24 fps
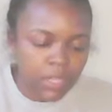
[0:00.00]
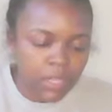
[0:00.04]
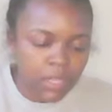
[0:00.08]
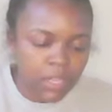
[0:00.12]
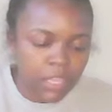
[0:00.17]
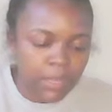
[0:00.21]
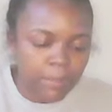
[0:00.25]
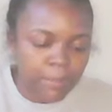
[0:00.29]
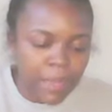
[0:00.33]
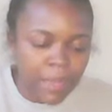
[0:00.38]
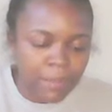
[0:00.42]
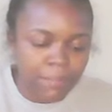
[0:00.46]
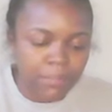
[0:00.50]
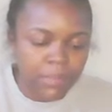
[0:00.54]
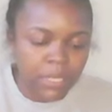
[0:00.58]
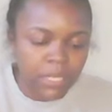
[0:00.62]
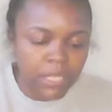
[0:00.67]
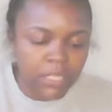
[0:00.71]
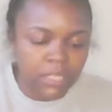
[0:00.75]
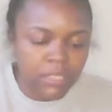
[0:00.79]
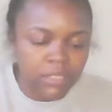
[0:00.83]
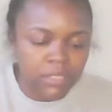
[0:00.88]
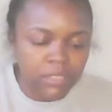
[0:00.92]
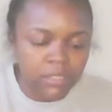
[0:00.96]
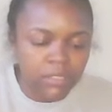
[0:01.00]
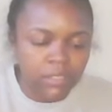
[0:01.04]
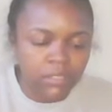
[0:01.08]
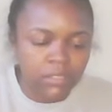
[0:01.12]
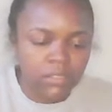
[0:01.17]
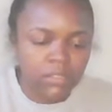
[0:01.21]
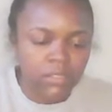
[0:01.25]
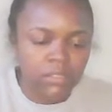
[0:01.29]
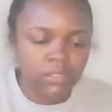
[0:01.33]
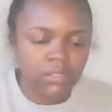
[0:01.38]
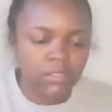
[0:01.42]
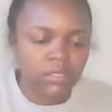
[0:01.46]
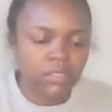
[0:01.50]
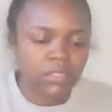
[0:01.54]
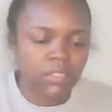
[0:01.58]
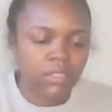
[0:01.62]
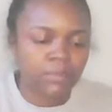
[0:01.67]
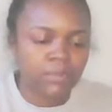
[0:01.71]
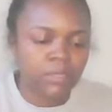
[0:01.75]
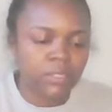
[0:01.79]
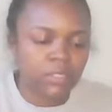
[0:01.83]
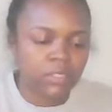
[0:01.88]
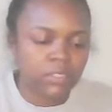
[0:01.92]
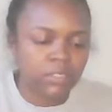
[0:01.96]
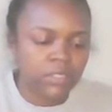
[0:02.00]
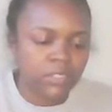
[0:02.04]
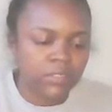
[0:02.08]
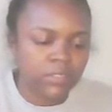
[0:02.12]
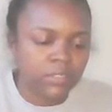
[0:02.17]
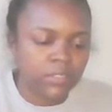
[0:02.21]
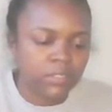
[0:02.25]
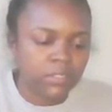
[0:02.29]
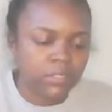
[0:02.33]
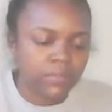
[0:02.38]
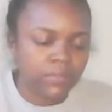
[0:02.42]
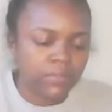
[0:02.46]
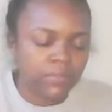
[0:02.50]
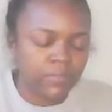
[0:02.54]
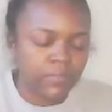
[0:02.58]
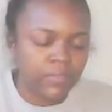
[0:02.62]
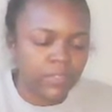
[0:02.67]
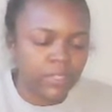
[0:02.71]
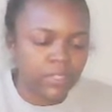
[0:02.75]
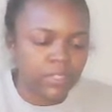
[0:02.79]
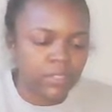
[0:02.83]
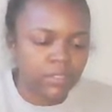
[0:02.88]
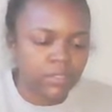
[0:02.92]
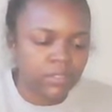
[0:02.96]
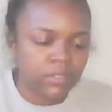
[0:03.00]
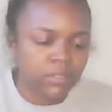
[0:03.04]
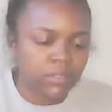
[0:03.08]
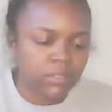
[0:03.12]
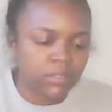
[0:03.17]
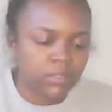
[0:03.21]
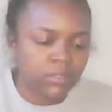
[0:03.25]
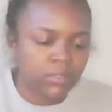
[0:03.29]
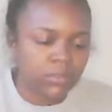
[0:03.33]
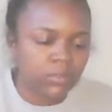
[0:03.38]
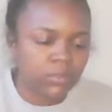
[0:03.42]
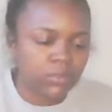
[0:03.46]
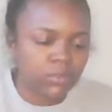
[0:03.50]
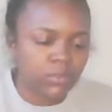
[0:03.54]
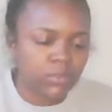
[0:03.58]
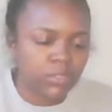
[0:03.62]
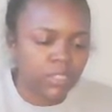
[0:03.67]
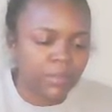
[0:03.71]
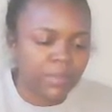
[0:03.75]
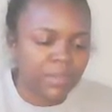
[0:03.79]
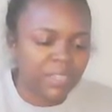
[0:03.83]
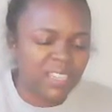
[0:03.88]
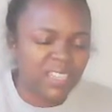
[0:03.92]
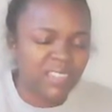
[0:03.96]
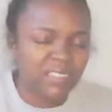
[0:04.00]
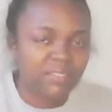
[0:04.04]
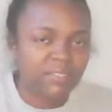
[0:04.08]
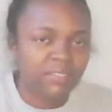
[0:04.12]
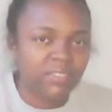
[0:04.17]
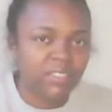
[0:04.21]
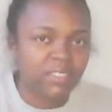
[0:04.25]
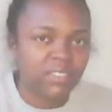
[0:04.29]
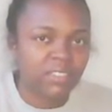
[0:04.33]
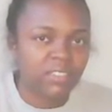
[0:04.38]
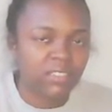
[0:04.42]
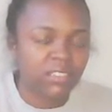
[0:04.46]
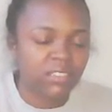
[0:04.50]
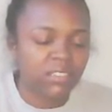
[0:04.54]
And my beads, let me just see if these fit. Oh, they might not fit.